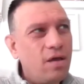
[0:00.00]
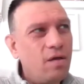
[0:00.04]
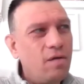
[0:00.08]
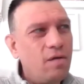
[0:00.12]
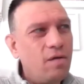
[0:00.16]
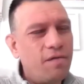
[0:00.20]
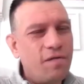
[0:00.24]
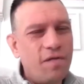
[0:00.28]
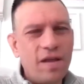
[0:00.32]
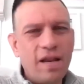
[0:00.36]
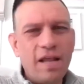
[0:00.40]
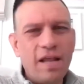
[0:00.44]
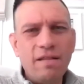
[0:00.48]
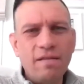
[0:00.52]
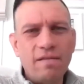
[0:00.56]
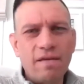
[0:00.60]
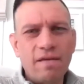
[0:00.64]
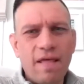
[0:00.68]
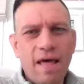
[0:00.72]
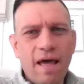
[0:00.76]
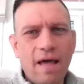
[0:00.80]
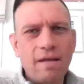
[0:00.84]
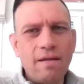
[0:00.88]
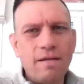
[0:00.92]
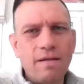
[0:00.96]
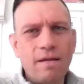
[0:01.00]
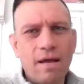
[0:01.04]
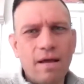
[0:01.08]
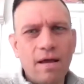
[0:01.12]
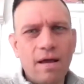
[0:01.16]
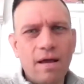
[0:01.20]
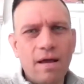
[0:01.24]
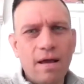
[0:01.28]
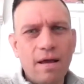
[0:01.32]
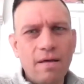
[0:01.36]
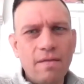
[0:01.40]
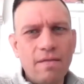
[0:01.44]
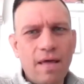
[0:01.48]
you fit into
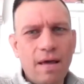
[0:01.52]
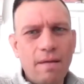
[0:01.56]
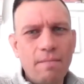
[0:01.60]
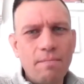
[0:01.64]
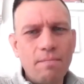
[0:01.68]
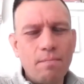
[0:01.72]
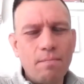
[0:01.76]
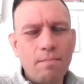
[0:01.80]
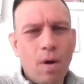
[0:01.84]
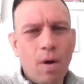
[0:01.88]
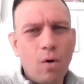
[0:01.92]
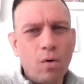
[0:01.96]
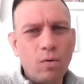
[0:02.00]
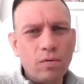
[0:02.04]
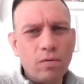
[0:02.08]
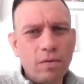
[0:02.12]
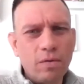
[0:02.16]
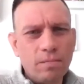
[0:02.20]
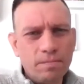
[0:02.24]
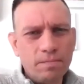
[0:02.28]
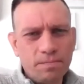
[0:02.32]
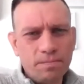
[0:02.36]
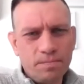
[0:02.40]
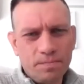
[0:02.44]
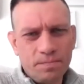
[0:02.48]
that mold.